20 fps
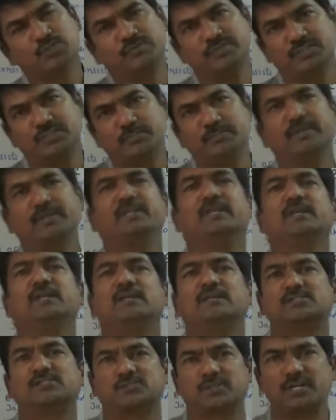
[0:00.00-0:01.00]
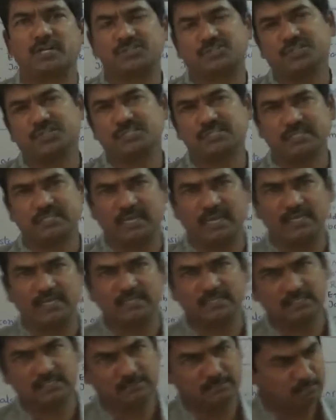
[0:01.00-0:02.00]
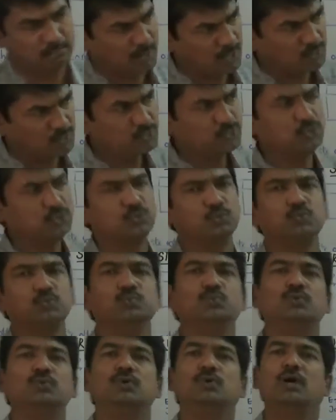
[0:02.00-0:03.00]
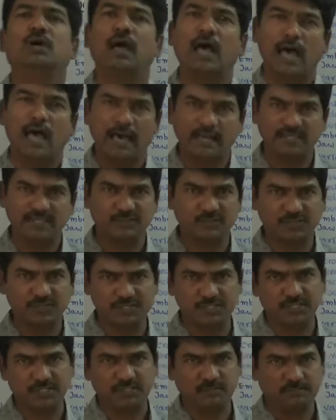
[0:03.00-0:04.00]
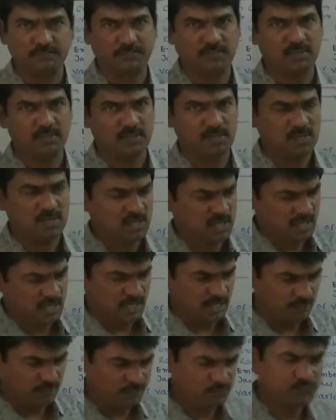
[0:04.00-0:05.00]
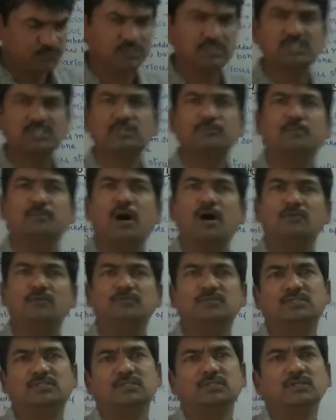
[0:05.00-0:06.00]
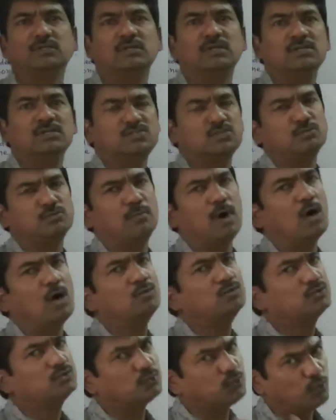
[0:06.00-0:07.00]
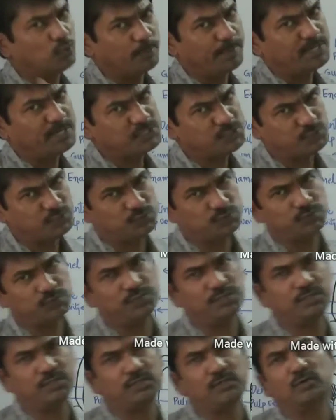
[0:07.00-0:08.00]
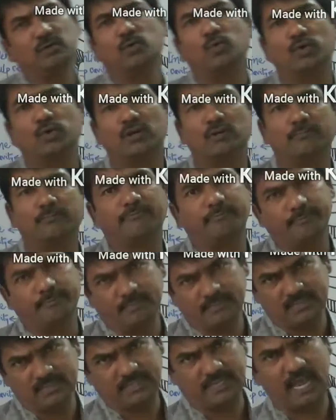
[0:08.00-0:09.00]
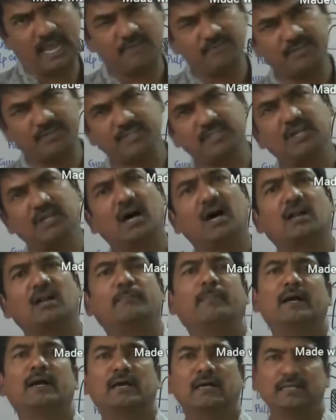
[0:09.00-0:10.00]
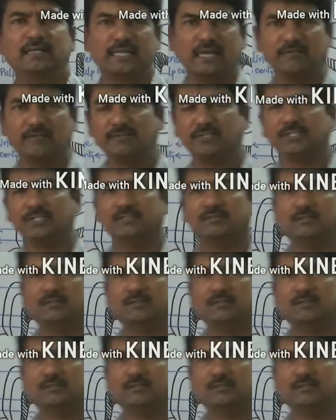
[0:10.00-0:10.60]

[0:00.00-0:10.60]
with many structures like mouth to anus region. If you see the mouth, so mouth opens into the oral cavity or buccal cavity.